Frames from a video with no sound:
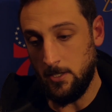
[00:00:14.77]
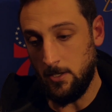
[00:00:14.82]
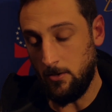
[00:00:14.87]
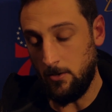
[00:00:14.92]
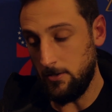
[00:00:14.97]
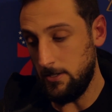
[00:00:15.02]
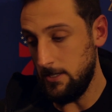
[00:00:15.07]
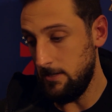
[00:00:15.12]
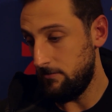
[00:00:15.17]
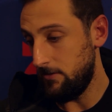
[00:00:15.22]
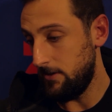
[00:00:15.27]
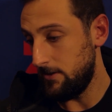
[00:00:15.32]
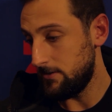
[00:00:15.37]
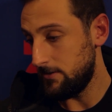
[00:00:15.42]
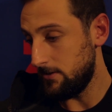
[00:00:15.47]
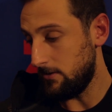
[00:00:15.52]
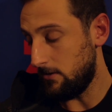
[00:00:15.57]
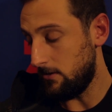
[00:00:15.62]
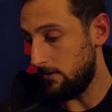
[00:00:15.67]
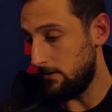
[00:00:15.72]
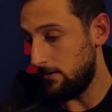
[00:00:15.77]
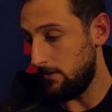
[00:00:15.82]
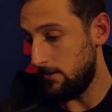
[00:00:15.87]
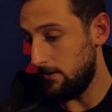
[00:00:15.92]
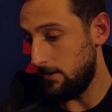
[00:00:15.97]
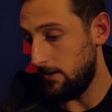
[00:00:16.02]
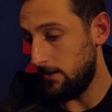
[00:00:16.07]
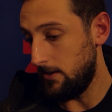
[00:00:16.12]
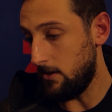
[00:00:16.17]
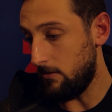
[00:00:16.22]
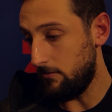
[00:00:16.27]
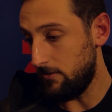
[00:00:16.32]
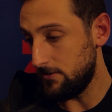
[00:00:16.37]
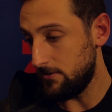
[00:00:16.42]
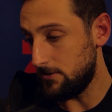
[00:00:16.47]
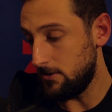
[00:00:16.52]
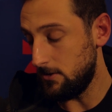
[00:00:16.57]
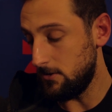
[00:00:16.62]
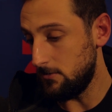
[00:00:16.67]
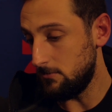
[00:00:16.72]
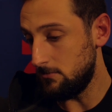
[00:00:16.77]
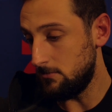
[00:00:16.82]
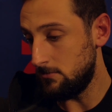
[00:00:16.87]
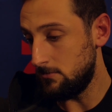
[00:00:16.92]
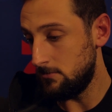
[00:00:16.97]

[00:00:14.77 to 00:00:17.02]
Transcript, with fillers: on defense, on and uh, offense too.